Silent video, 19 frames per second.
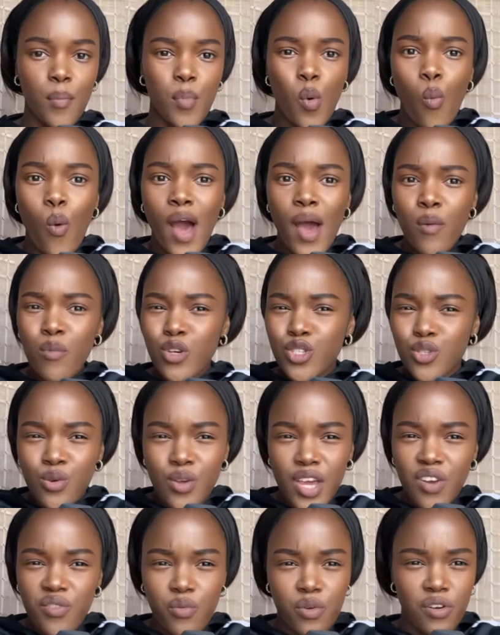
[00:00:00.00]
Why would you
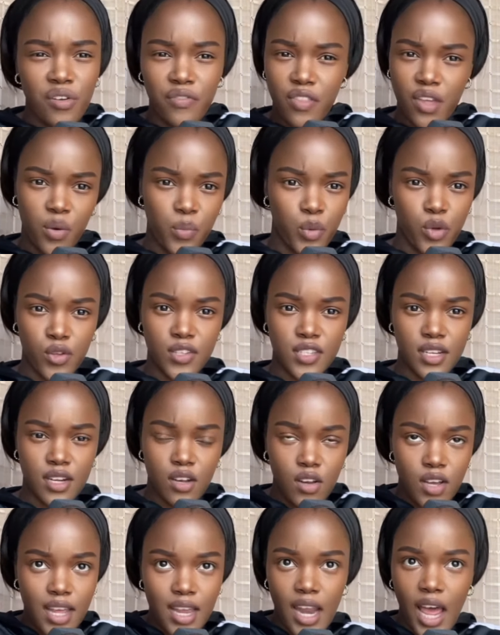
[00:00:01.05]
get rid of that person?
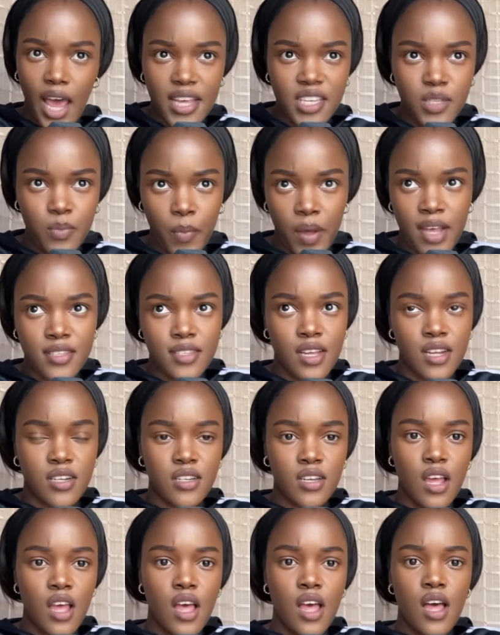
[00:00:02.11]
Look at Ice Spice and
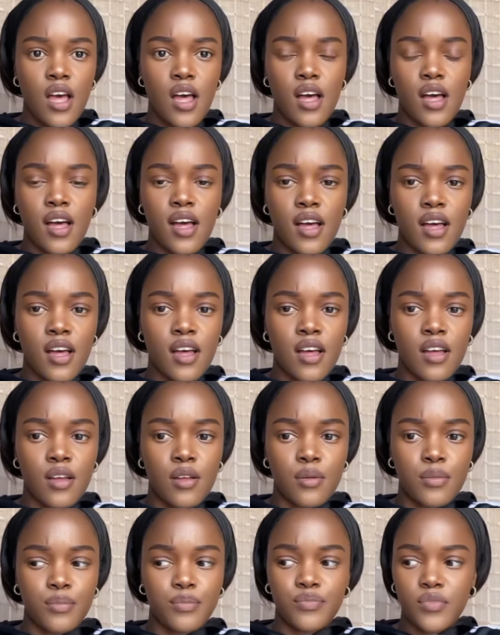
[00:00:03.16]

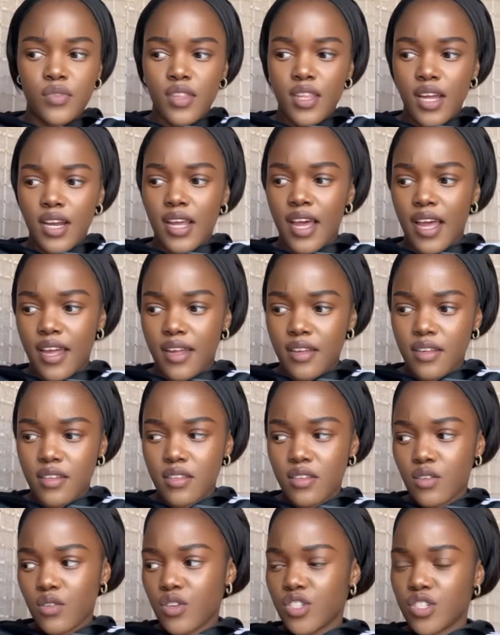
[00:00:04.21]
that guy.
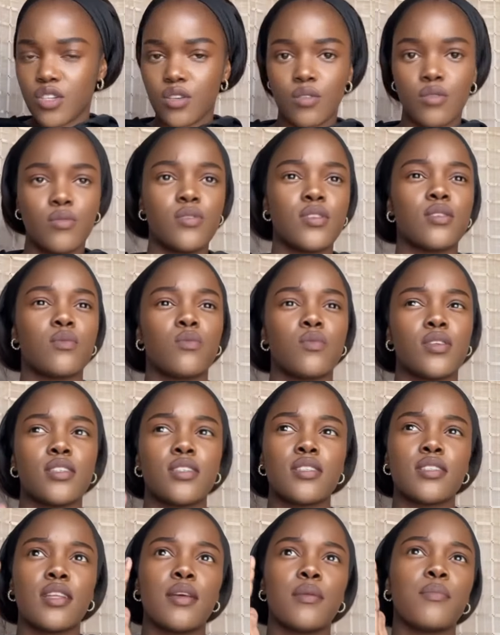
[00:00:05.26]
What's his
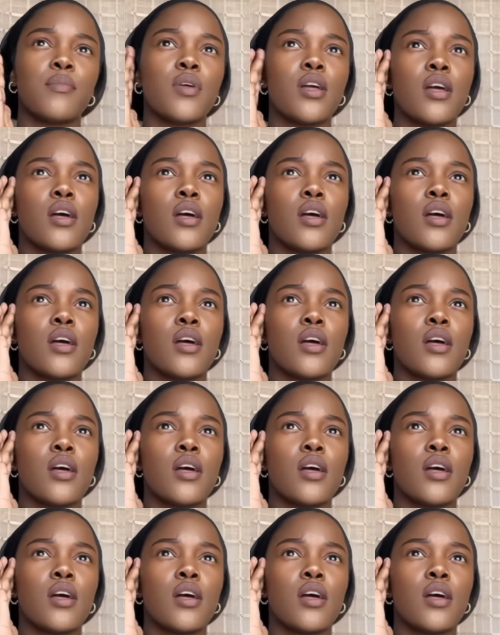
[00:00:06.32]
name?